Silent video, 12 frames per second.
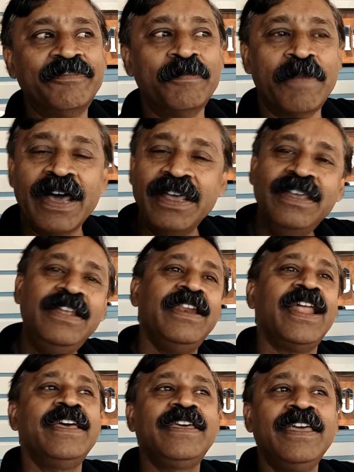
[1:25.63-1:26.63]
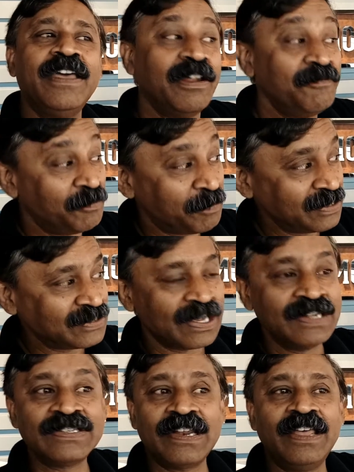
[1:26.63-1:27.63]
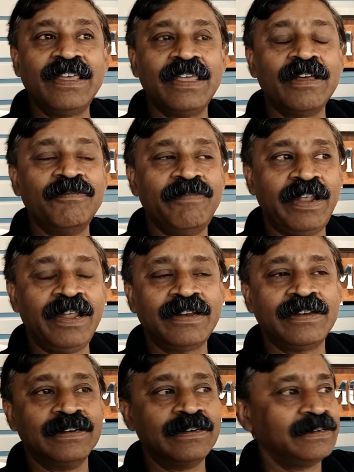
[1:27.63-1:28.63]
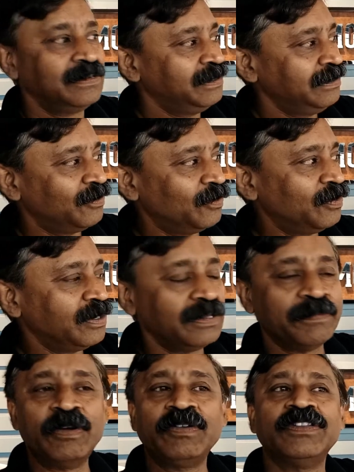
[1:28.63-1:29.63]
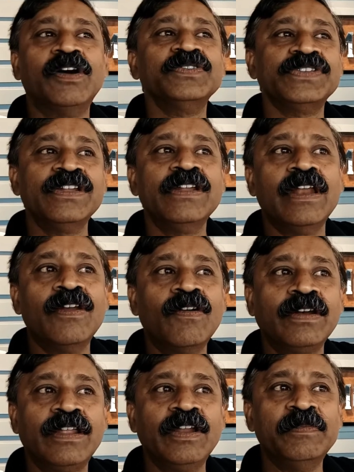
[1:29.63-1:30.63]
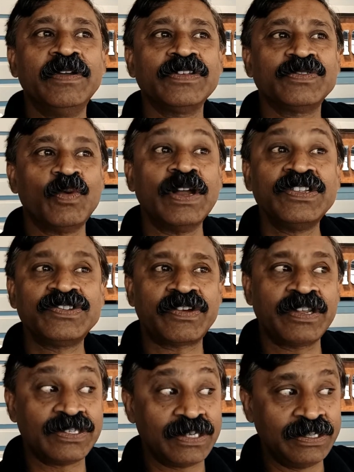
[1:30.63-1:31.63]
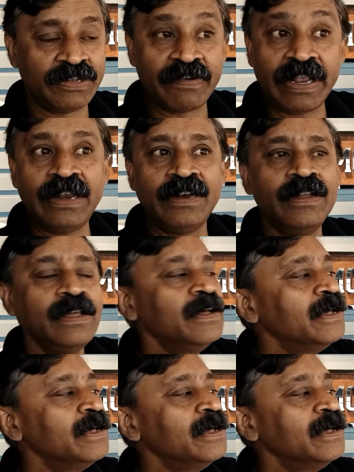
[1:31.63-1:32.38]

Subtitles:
my liking and for my son's liking of late, he rode about 1,000 and odd kilometers one stretch in the rain,